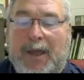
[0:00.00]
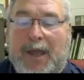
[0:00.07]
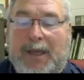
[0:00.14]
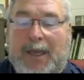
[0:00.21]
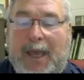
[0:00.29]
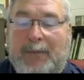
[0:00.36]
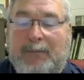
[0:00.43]

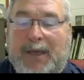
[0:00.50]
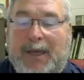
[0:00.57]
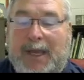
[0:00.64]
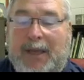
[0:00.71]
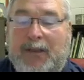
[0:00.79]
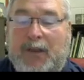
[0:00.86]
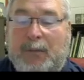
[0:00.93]
can be
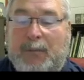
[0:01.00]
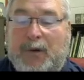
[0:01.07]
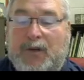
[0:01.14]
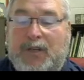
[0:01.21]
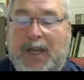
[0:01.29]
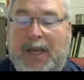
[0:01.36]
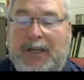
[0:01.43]
either
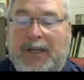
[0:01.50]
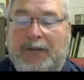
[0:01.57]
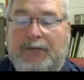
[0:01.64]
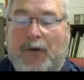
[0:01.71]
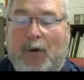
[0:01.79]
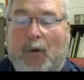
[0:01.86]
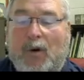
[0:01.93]

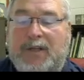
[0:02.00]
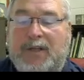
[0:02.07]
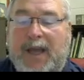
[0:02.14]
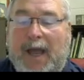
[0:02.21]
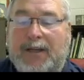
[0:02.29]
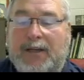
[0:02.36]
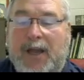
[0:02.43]
predictive or
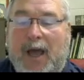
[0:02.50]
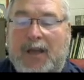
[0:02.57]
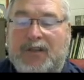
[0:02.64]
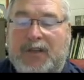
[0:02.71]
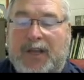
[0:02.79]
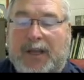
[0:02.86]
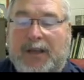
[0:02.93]

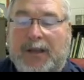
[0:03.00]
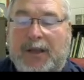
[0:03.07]
diagnostic.